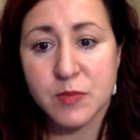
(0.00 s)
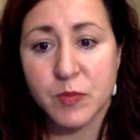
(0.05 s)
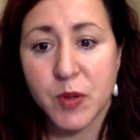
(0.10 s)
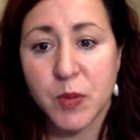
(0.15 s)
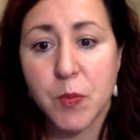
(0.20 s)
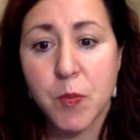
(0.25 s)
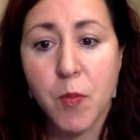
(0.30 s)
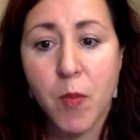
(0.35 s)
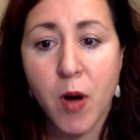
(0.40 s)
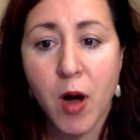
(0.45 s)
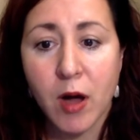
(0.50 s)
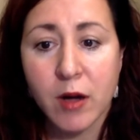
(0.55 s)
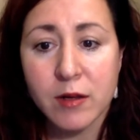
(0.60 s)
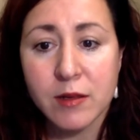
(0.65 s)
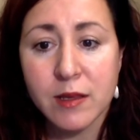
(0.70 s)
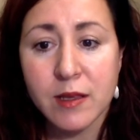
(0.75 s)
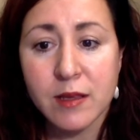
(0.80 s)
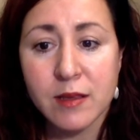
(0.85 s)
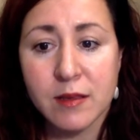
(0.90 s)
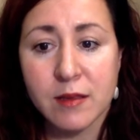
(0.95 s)
but
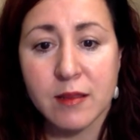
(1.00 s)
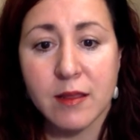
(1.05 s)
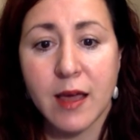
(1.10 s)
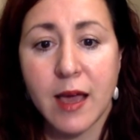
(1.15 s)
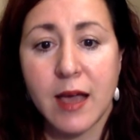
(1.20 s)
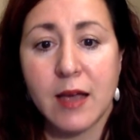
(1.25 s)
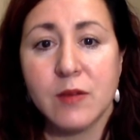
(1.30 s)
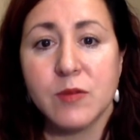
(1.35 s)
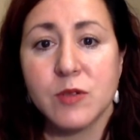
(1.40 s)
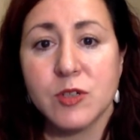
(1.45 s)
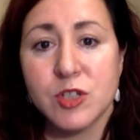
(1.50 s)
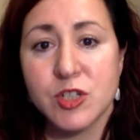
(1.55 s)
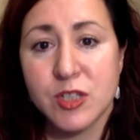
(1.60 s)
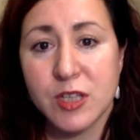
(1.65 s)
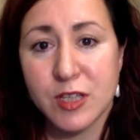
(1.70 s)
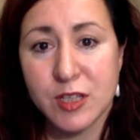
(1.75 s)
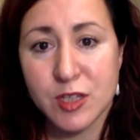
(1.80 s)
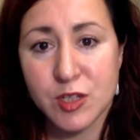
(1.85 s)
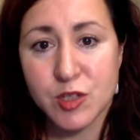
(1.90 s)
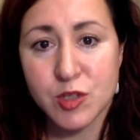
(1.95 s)
modeling the language
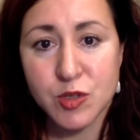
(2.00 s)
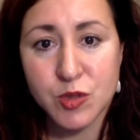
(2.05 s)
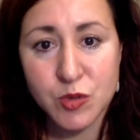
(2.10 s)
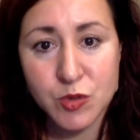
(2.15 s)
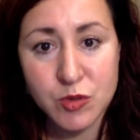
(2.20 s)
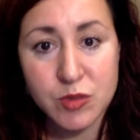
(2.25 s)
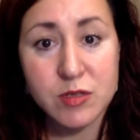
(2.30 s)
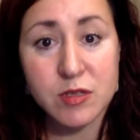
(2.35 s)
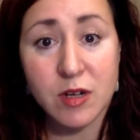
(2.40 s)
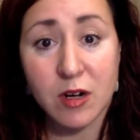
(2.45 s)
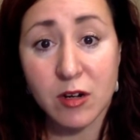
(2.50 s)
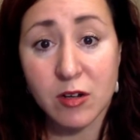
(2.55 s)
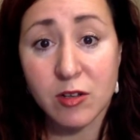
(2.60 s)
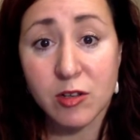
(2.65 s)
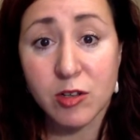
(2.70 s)
that the students are